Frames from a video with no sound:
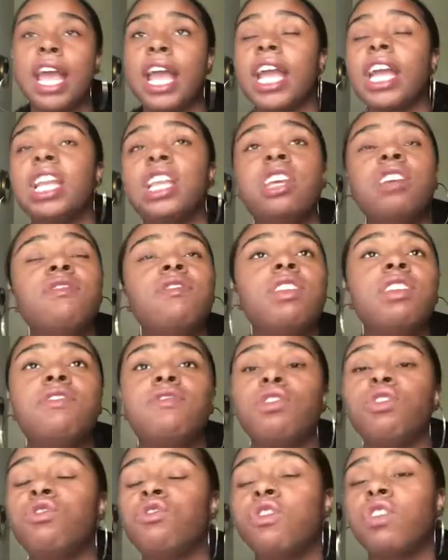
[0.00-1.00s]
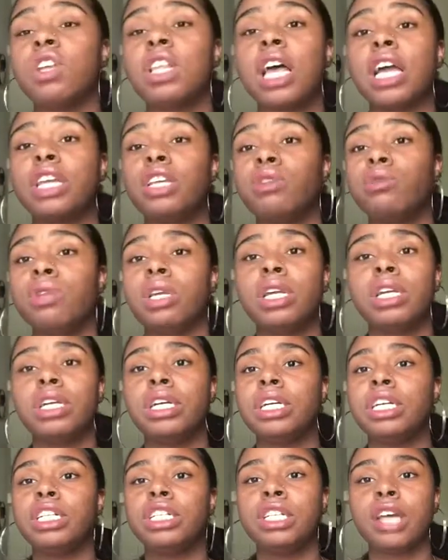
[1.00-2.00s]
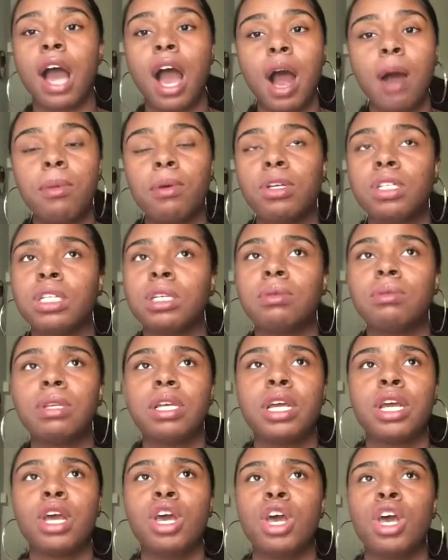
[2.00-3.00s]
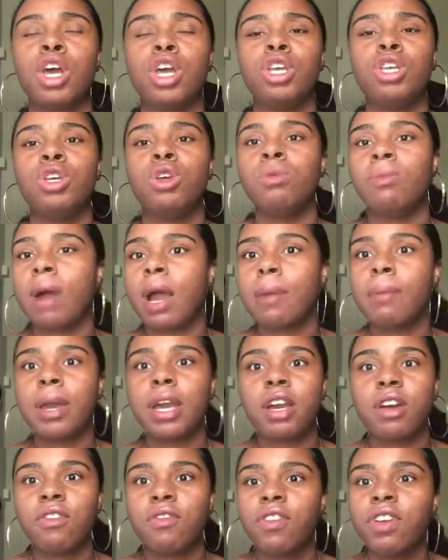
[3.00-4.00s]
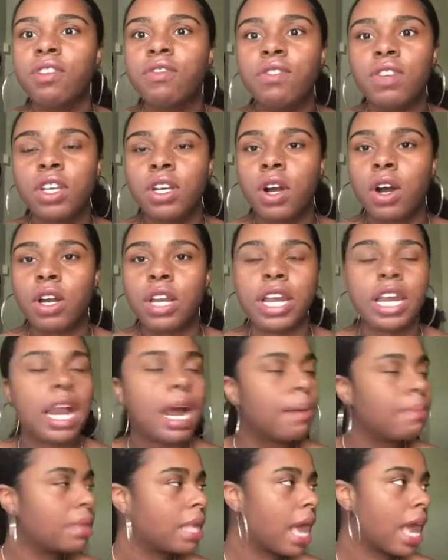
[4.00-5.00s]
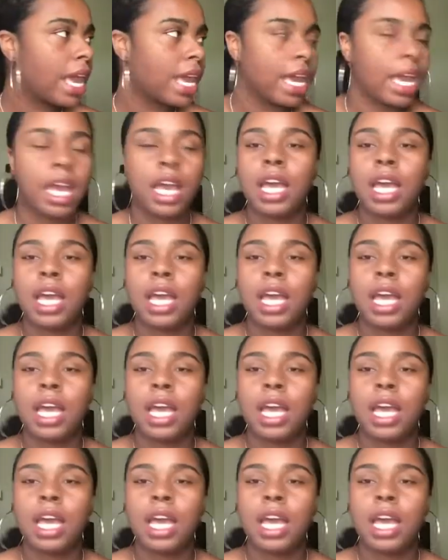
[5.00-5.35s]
And even if you feel like you did a good job on something, you might make a 50 on it. And I'm like,